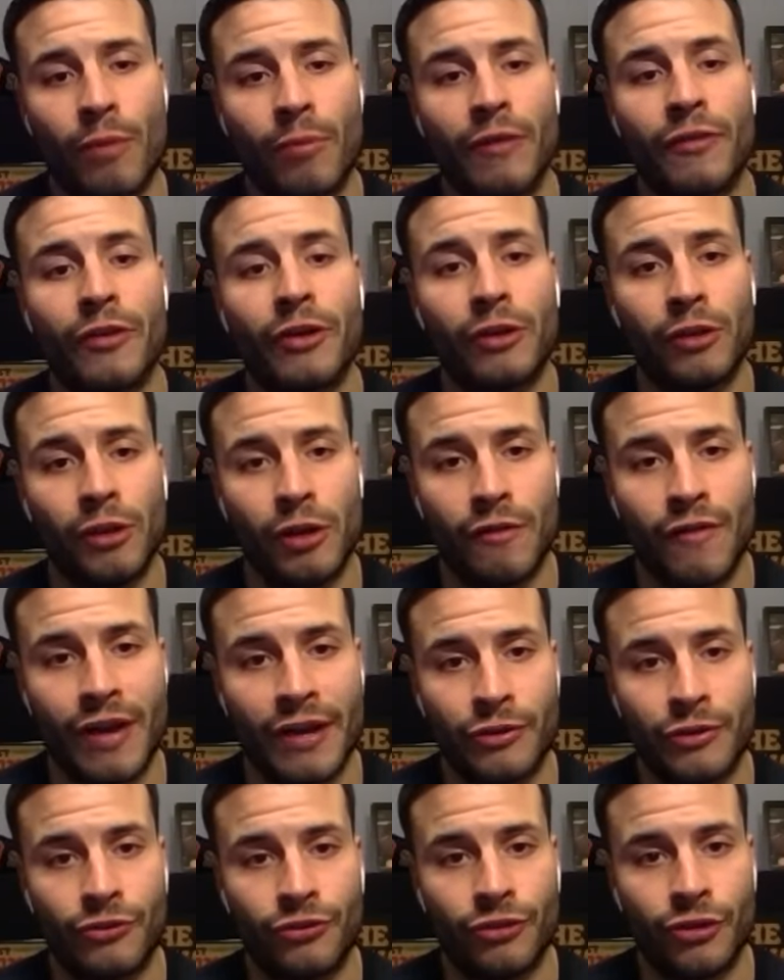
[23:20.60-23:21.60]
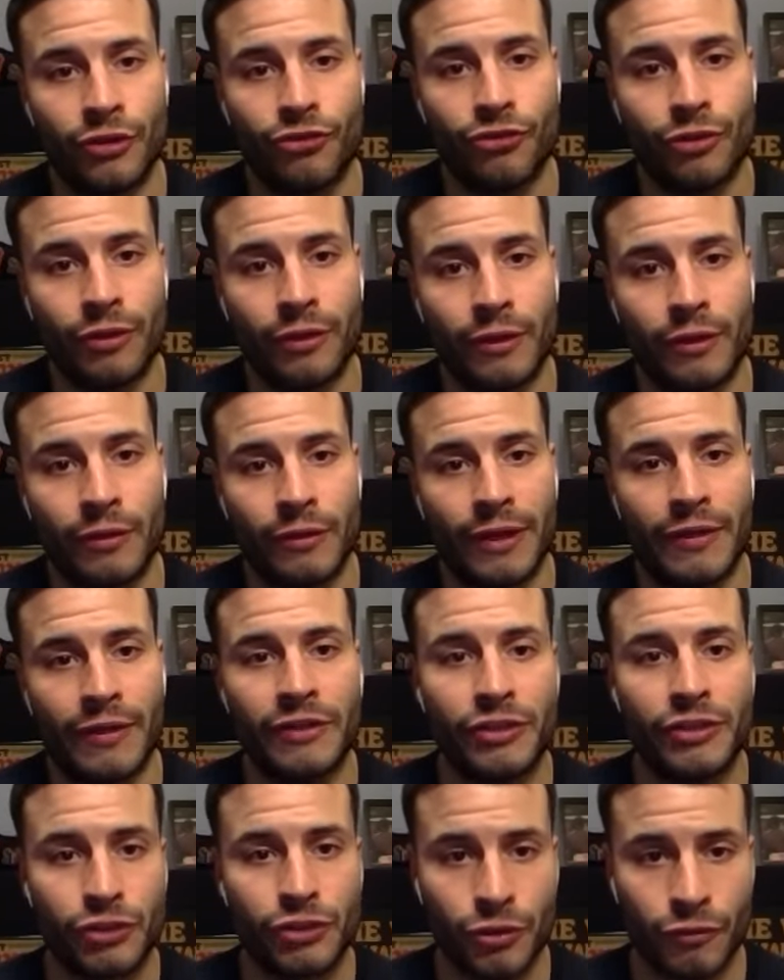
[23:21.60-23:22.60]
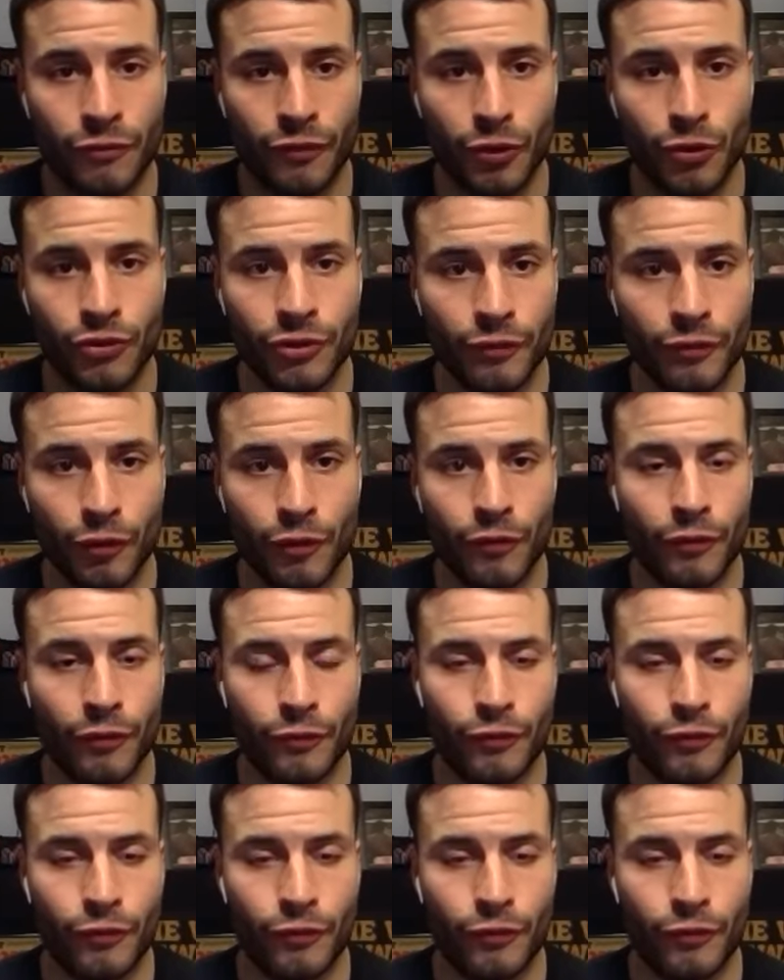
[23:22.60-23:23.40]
about the glove accusation? Now, this is confusing for